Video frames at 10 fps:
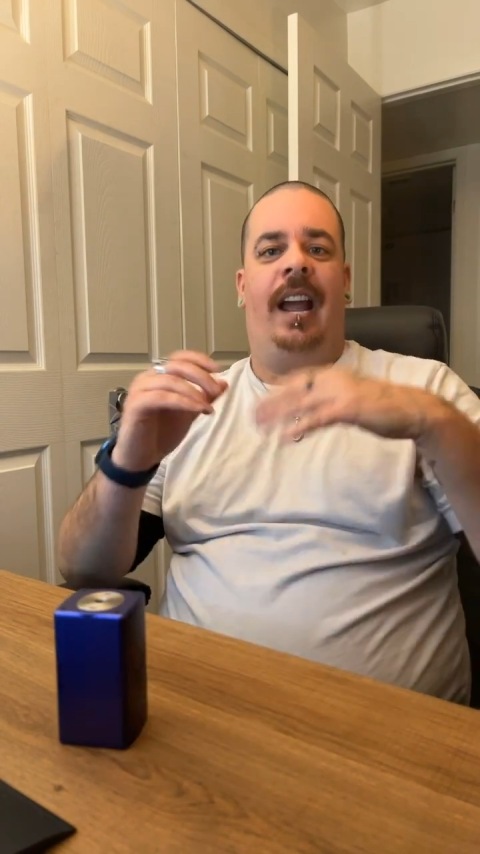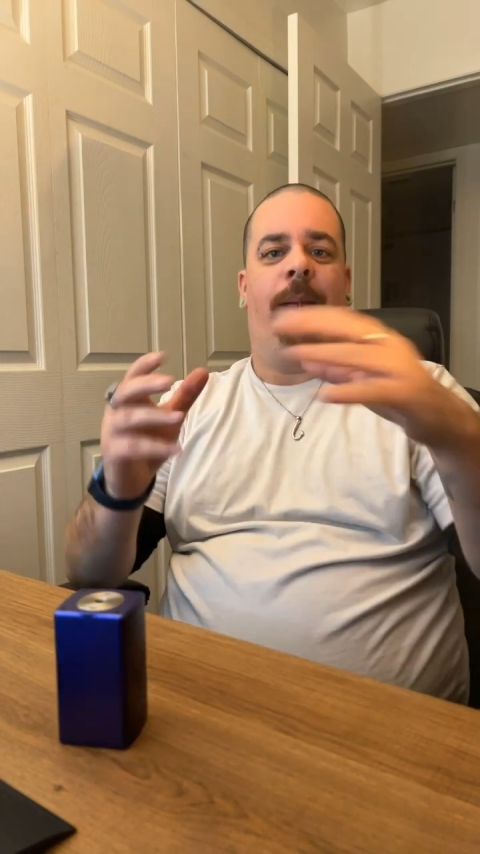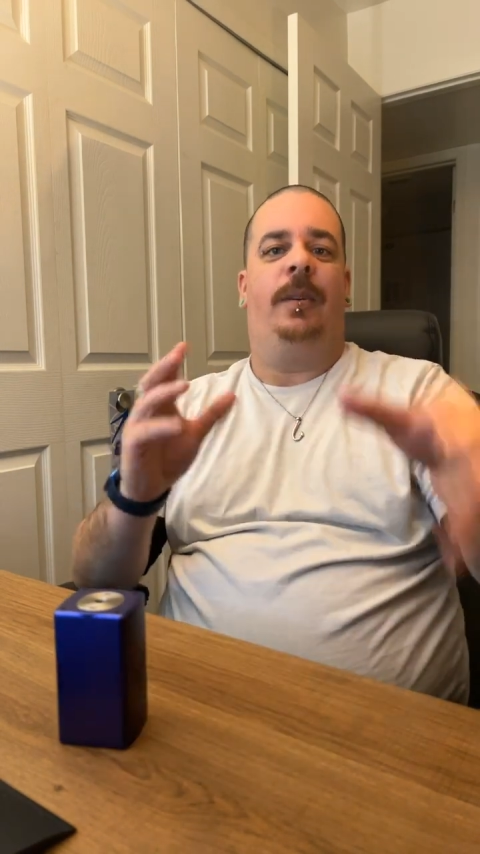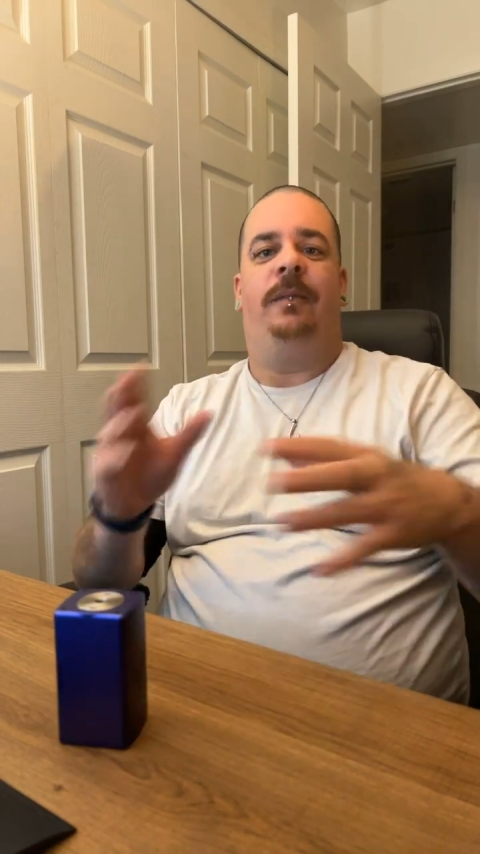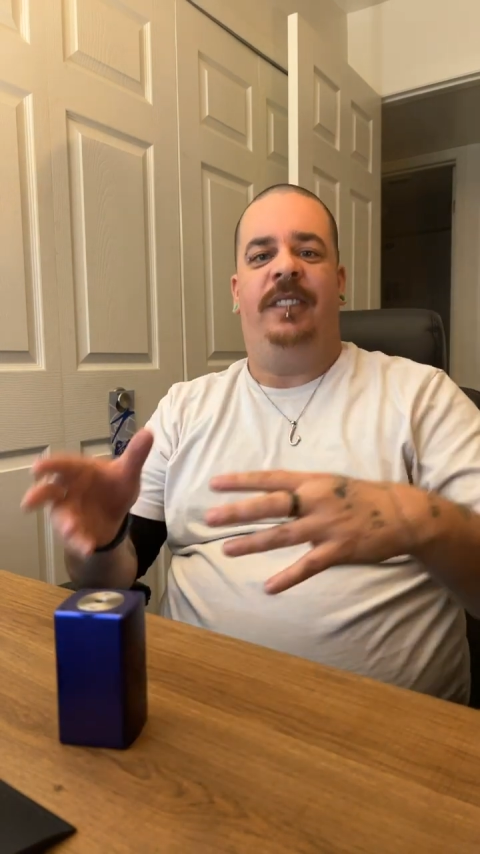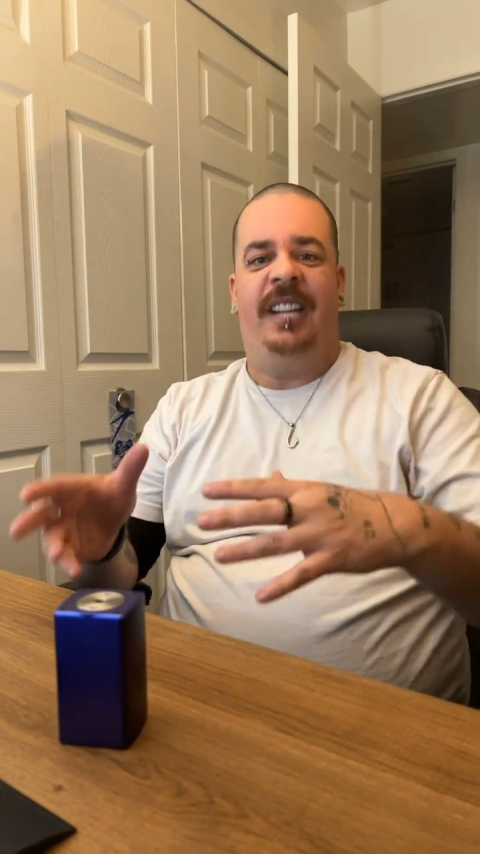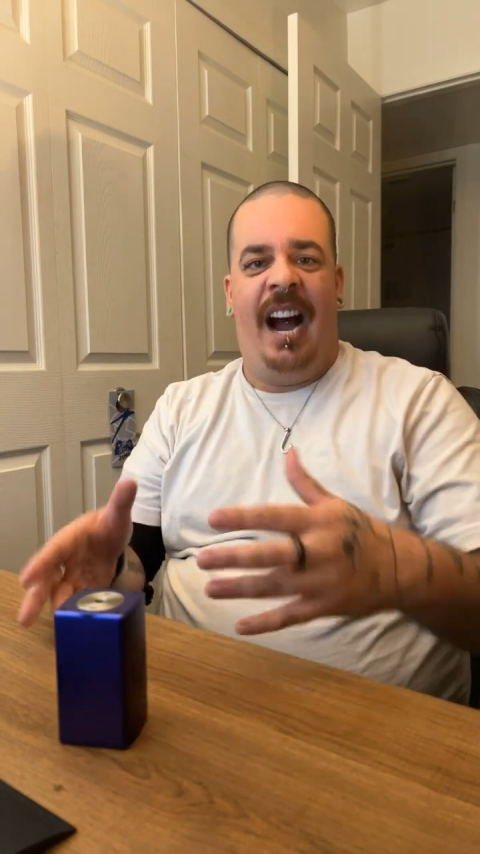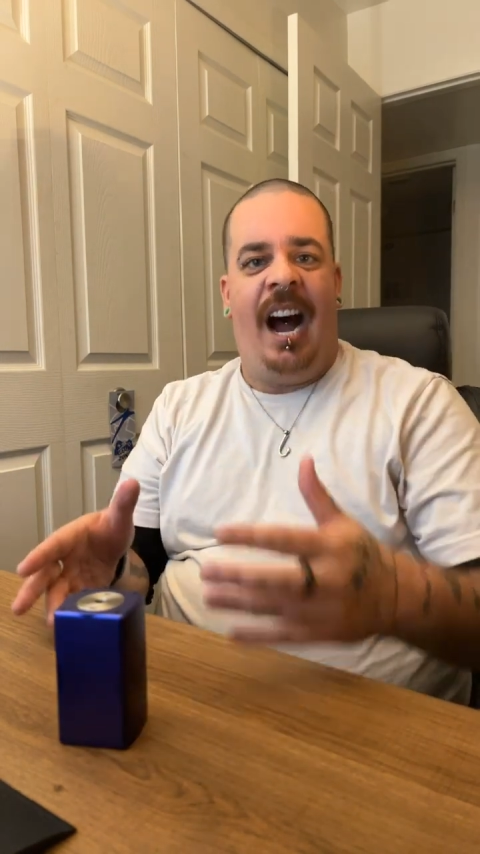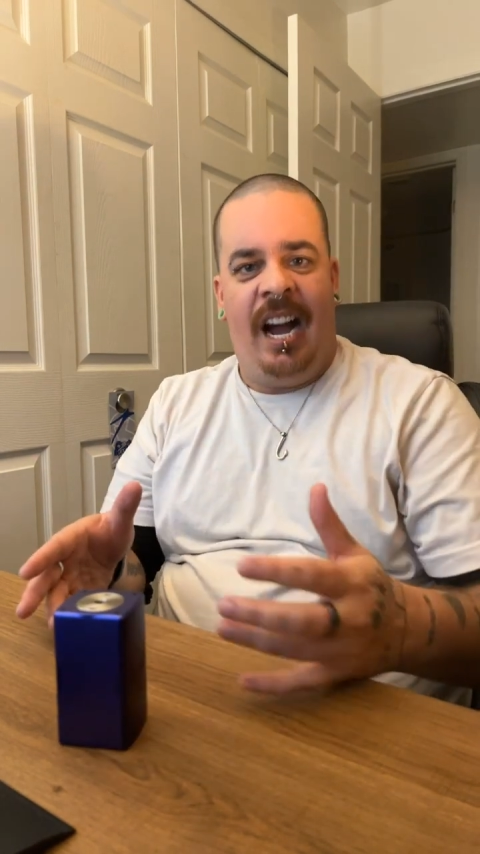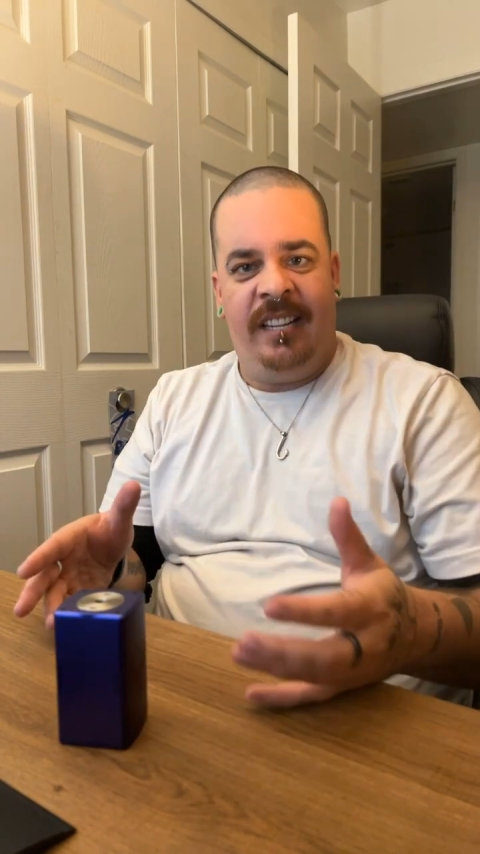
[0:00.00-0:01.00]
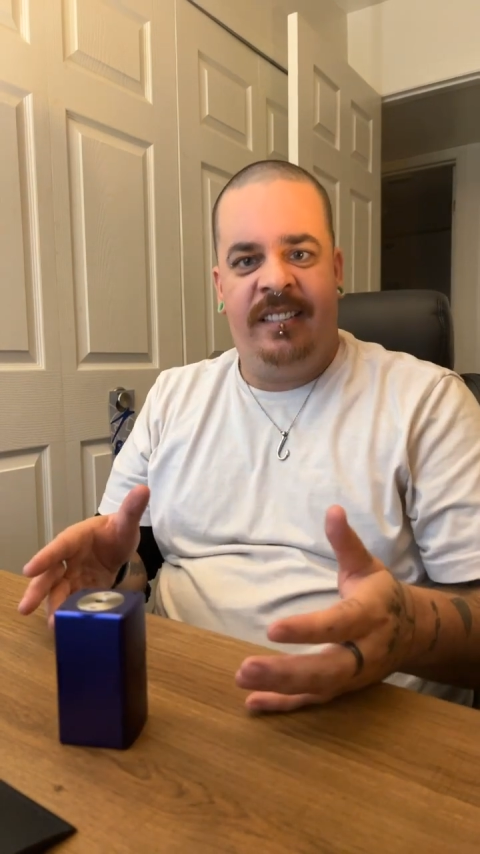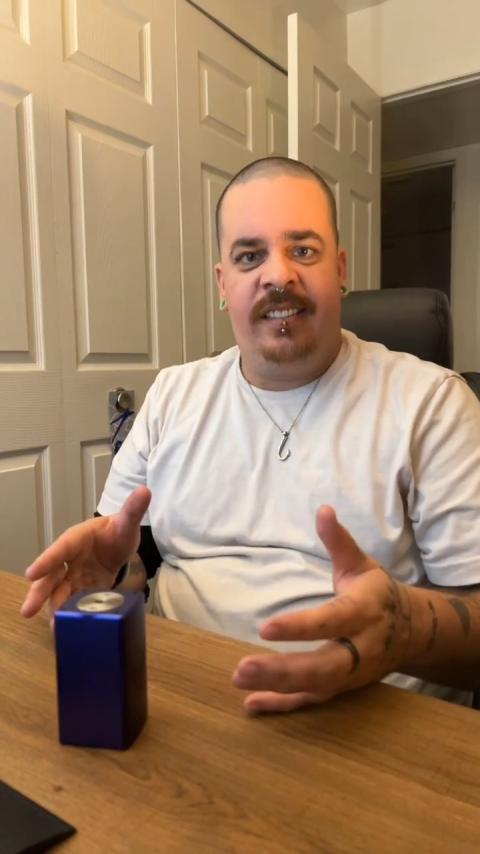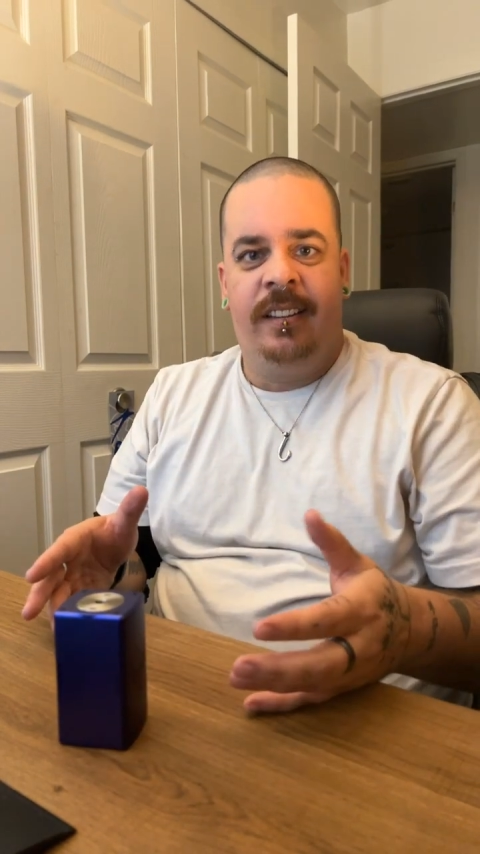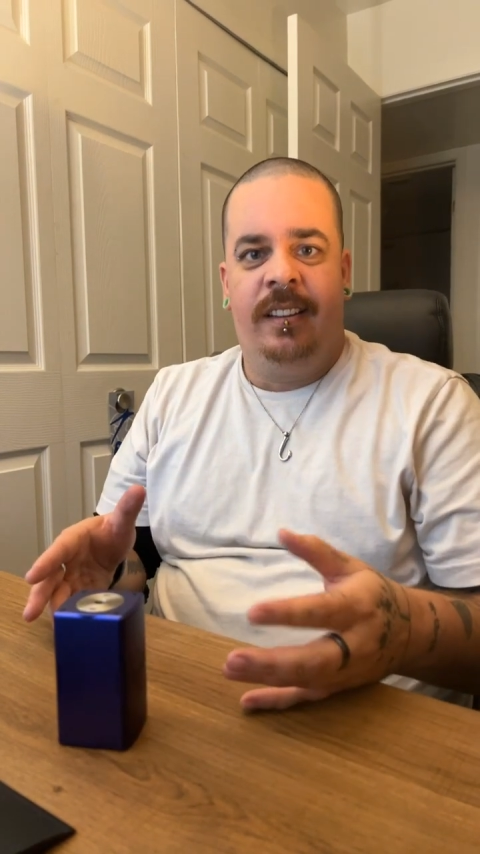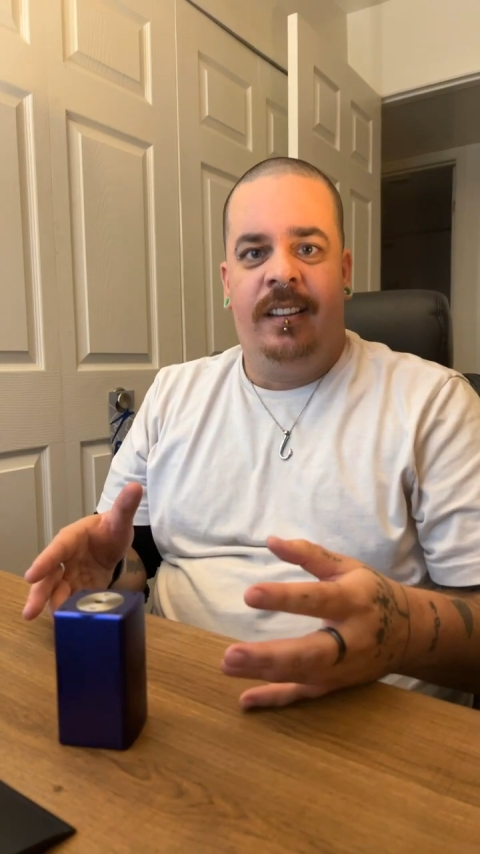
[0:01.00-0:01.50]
Hammer of Gods